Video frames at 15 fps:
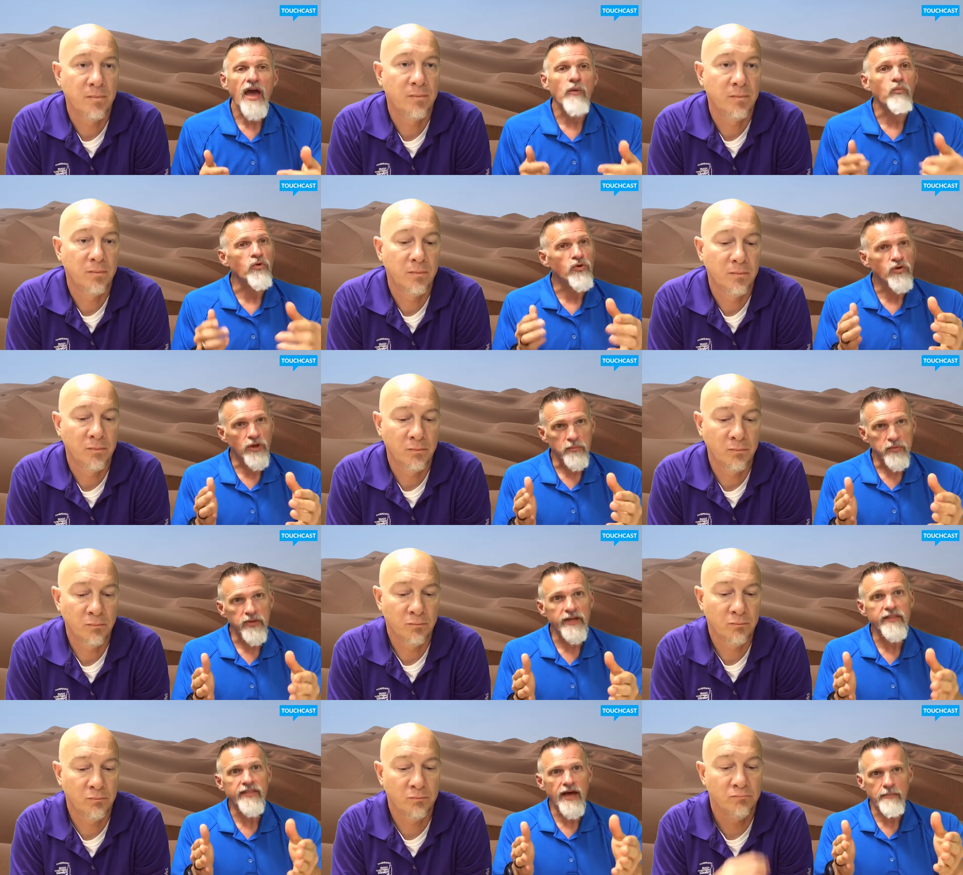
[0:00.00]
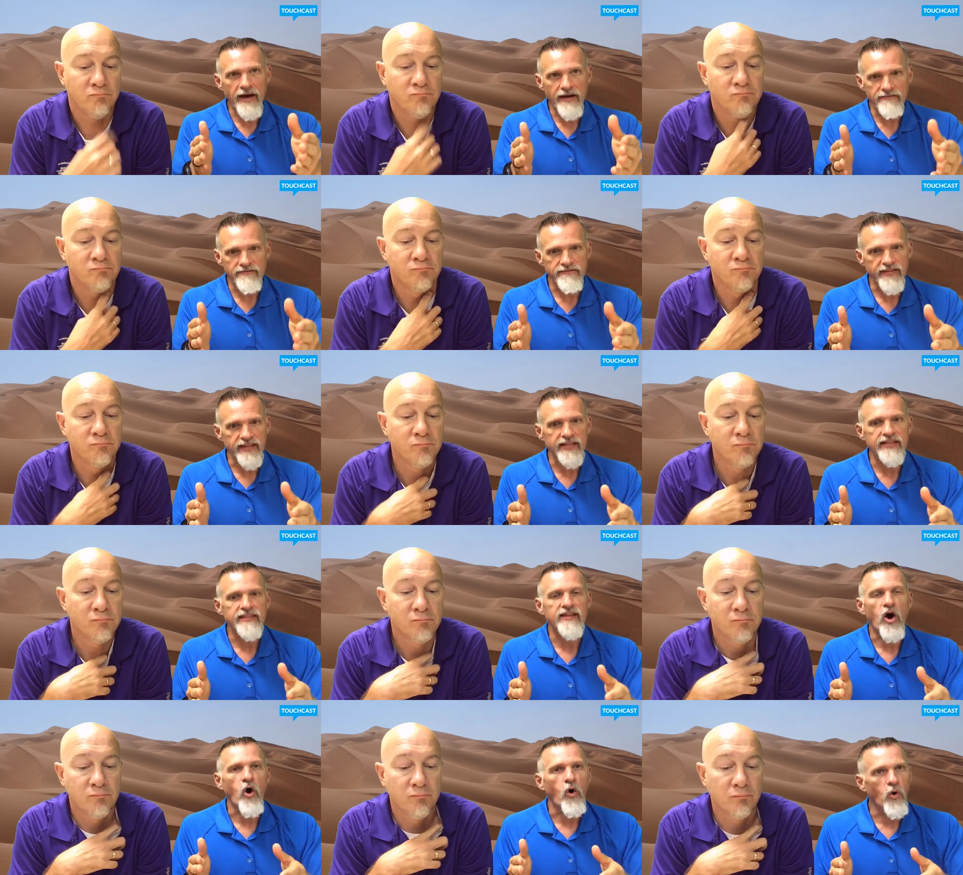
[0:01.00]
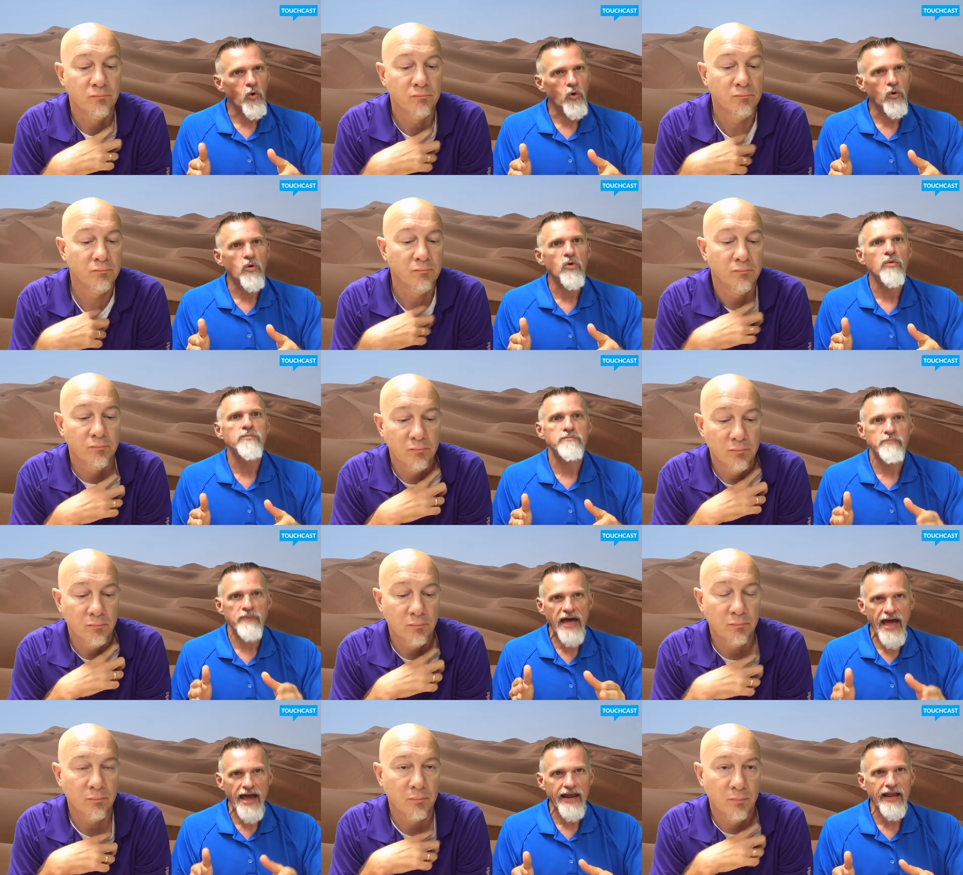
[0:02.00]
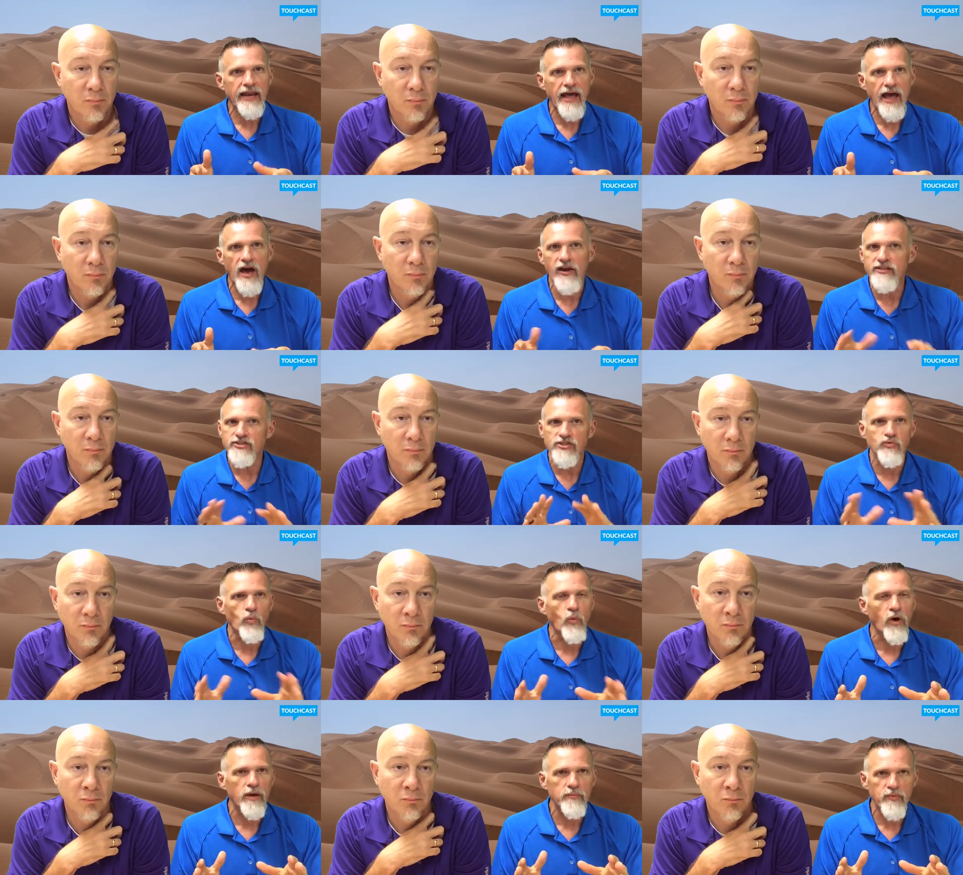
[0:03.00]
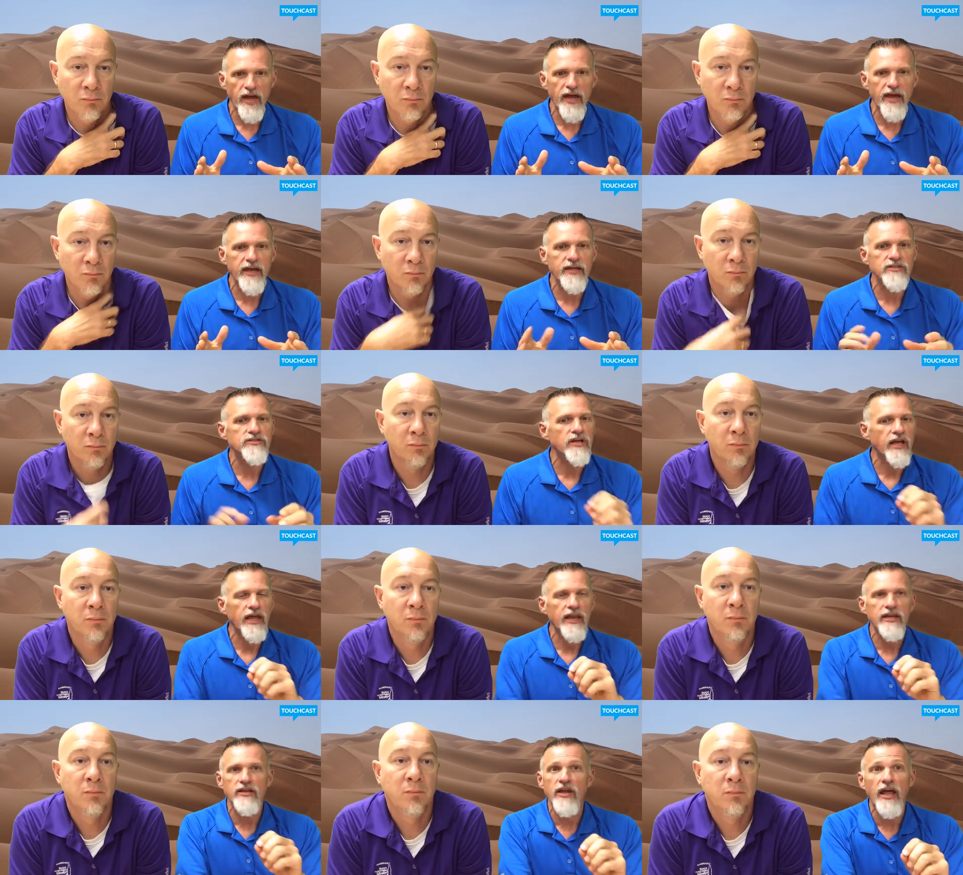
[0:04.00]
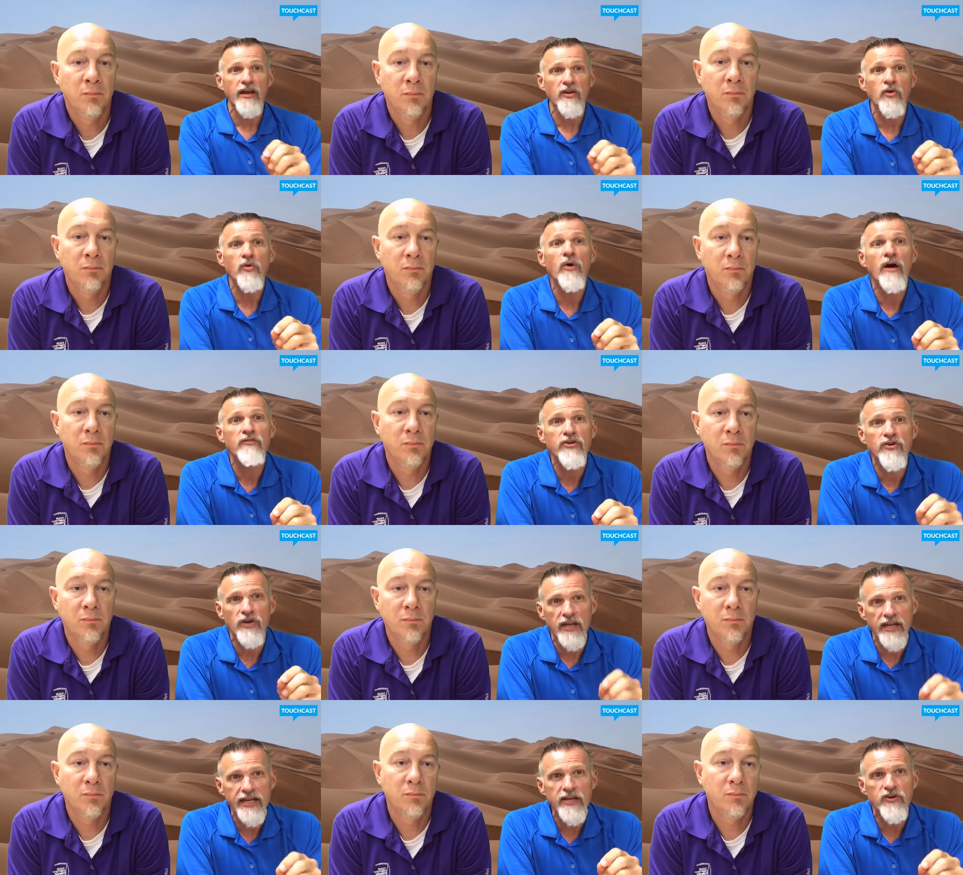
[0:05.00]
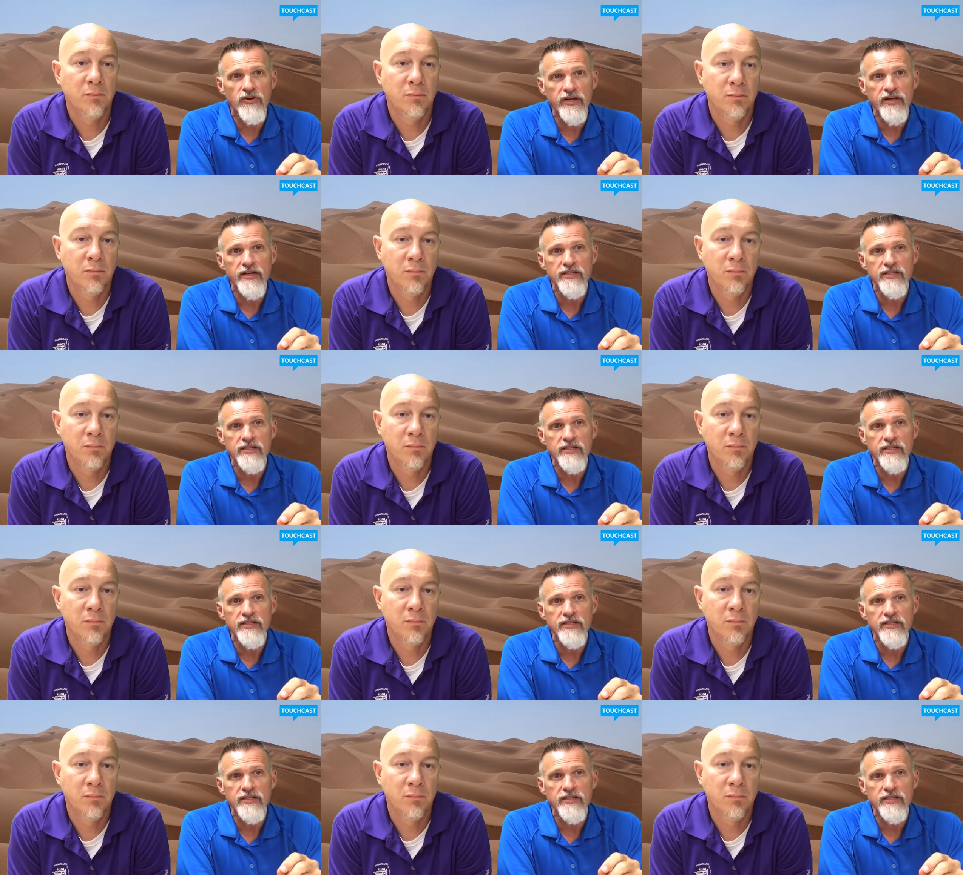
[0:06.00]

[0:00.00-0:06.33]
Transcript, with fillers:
Speaker 1: And you complete that by filling the whole packet out. It's just one page, and, and whoever your leader